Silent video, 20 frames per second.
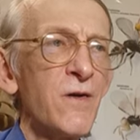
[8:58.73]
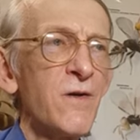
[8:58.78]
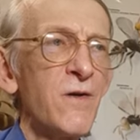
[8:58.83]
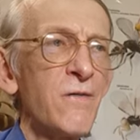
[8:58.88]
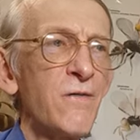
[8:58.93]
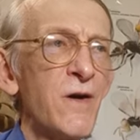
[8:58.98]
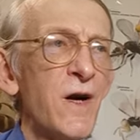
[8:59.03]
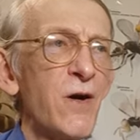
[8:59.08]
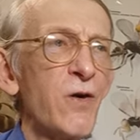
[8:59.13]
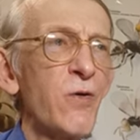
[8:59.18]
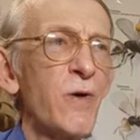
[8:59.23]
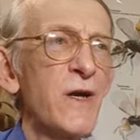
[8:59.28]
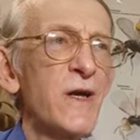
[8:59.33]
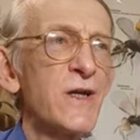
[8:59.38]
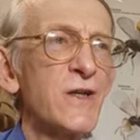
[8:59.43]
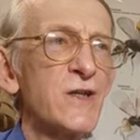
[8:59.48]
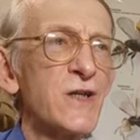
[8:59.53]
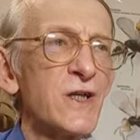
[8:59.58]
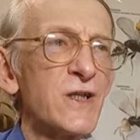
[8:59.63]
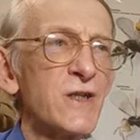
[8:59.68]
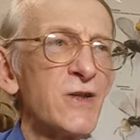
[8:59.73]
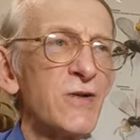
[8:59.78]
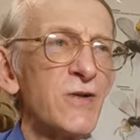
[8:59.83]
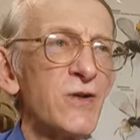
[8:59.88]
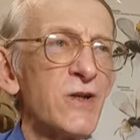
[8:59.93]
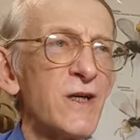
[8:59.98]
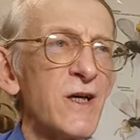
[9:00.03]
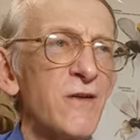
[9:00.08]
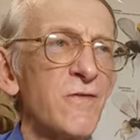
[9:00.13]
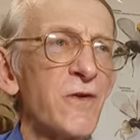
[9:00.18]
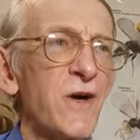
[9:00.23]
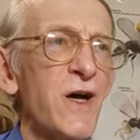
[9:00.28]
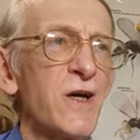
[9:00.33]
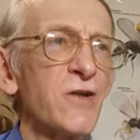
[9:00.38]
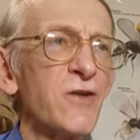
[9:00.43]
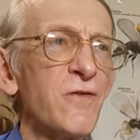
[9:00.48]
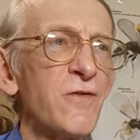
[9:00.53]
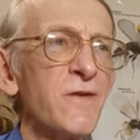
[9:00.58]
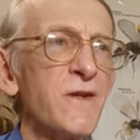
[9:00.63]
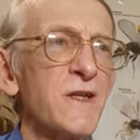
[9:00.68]
Far away, just in front
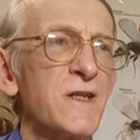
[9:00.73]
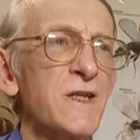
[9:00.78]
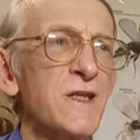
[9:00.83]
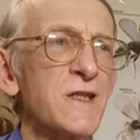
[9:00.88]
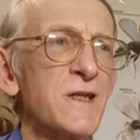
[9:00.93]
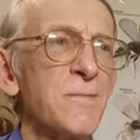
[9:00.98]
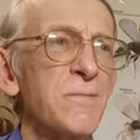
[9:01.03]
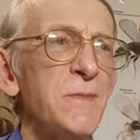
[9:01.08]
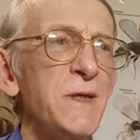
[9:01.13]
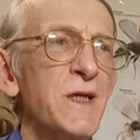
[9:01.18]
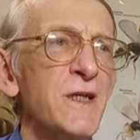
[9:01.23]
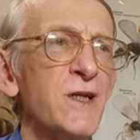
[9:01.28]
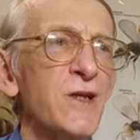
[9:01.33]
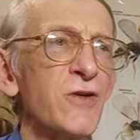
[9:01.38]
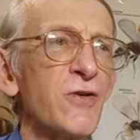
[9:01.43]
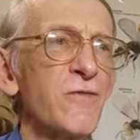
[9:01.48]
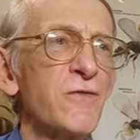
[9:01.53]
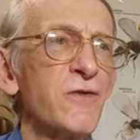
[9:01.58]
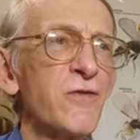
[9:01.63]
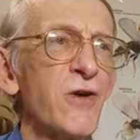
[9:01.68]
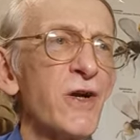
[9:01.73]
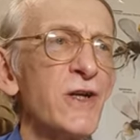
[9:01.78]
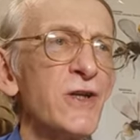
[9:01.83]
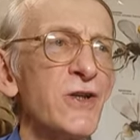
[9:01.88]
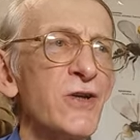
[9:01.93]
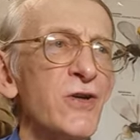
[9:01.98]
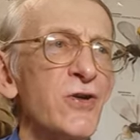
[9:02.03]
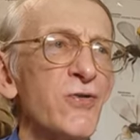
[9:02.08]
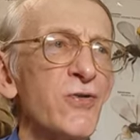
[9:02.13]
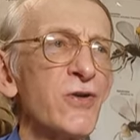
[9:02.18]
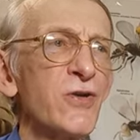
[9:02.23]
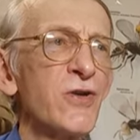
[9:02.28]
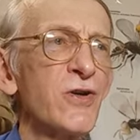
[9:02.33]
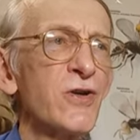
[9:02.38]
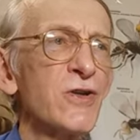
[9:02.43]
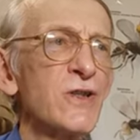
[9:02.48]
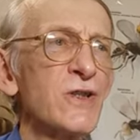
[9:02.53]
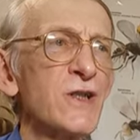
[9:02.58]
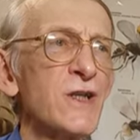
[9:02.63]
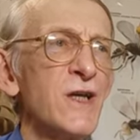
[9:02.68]
of this is a building of trade
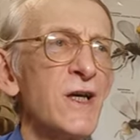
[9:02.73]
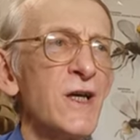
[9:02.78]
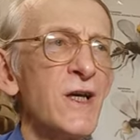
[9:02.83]
unions.